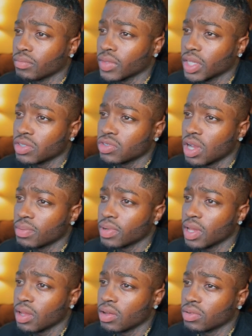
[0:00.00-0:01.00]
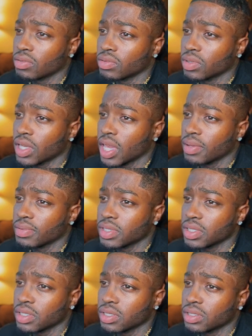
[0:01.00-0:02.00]
It dropped down, came
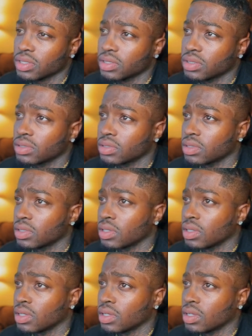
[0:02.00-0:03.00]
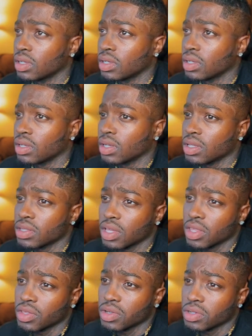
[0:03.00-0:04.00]
to
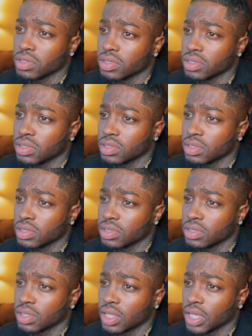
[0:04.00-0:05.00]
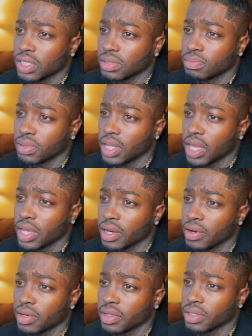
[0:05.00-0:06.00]
another like supply
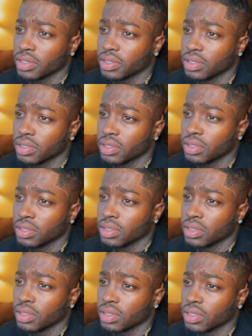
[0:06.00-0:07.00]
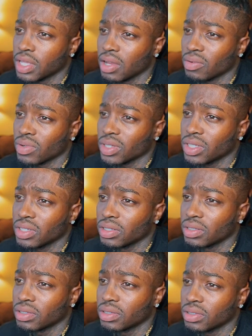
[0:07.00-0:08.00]
area. Not really, you
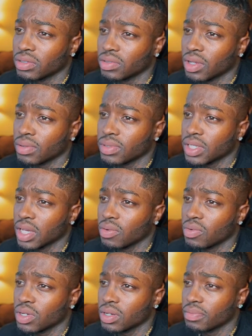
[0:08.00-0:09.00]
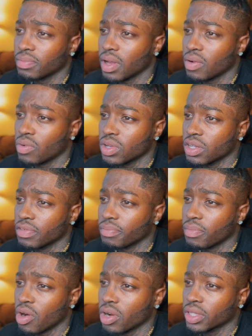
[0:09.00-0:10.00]
know what I'm saying? I wouldn't have
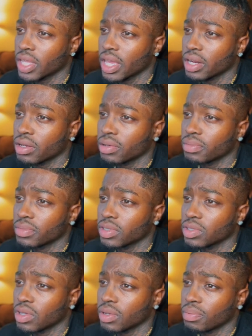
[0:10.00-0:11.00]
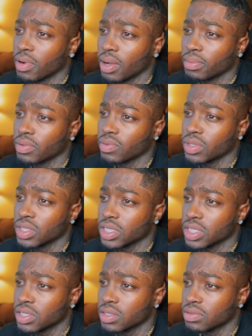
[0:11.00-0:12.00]
marked that up. You know, it probably would have
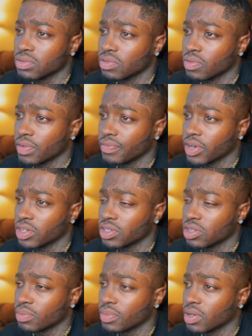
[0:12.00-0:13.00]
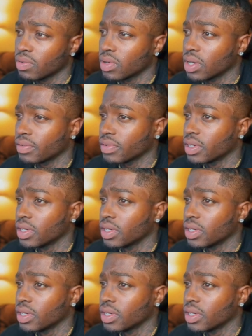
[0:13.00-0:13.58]
just reversed on me or whatever.